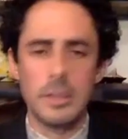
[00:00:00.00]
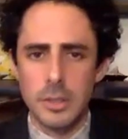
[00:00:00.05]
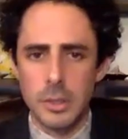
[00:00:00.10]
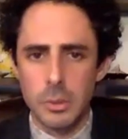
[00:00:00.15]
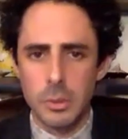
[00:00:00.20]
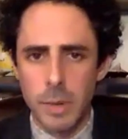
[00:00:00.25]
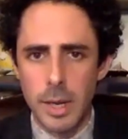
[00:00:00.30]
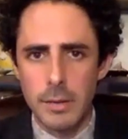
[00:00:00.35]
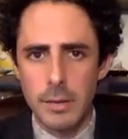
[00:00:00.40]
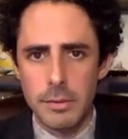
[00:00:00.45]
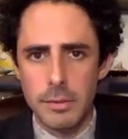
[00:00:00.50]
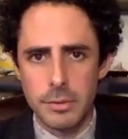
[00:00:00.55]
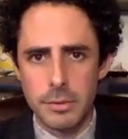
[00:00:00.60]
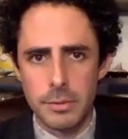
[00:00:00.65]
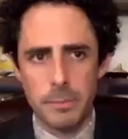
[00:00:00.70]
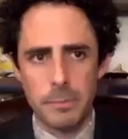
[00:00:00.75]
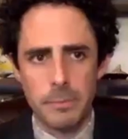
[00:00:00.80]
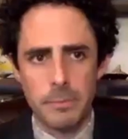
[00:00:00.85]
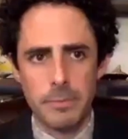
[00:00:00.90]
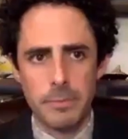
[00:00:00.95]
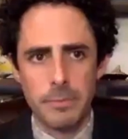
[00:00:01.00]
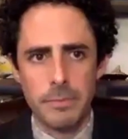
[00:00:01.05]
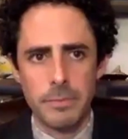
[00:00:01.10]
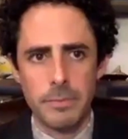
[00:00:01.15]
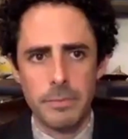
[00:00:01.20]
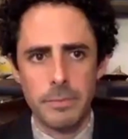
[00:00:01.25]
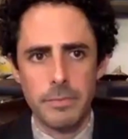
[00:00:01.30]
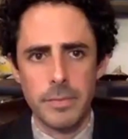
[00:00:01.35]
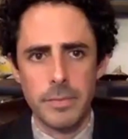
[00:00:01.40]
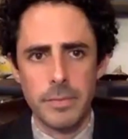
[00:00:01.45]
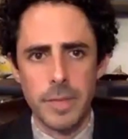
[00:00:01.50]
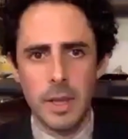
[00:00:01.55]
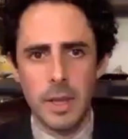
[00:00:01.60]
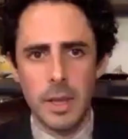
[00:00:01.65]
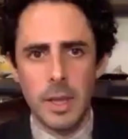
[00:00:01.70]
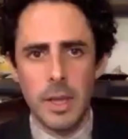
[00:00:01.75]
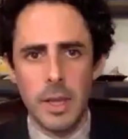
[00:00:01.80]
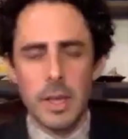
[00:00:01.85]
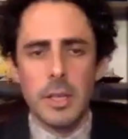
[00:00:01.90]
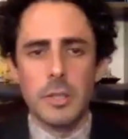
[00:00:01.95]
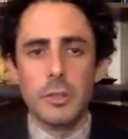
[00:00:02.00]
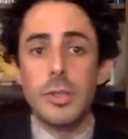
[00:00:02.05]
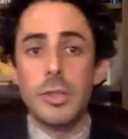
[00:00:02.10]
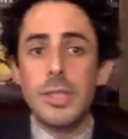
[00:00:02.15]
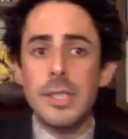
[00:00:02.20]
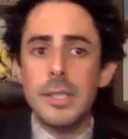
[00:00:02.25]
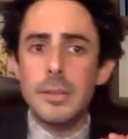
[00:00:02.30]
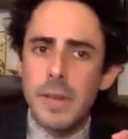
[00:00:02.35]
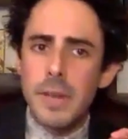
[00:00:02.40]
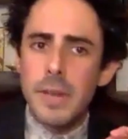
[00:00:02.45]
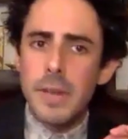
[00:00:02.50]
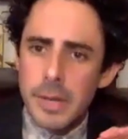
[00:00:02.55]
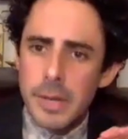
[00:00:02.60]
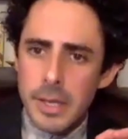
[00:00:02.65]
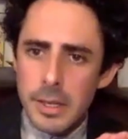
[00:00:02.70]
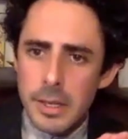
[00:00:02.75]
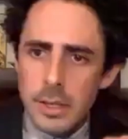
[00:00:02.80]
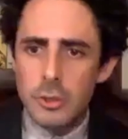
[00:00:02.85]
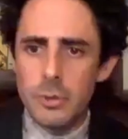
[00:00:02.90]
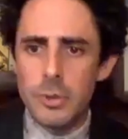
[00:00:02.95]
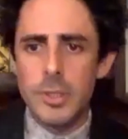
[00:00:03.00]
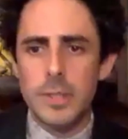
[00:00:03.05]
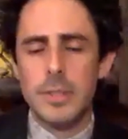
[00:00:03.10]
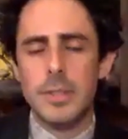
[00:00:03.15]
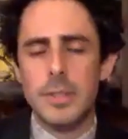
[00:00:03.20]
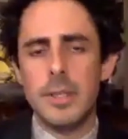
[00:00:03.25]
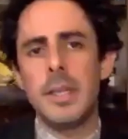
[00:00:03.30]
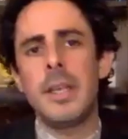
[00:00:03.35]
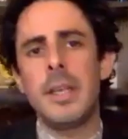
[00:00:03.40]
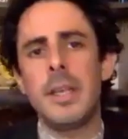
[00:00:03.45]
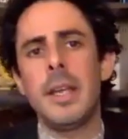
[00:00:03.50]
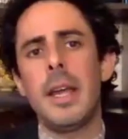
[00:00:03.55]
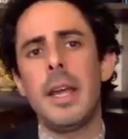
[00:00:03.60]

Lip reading: derived. So this is very interesting,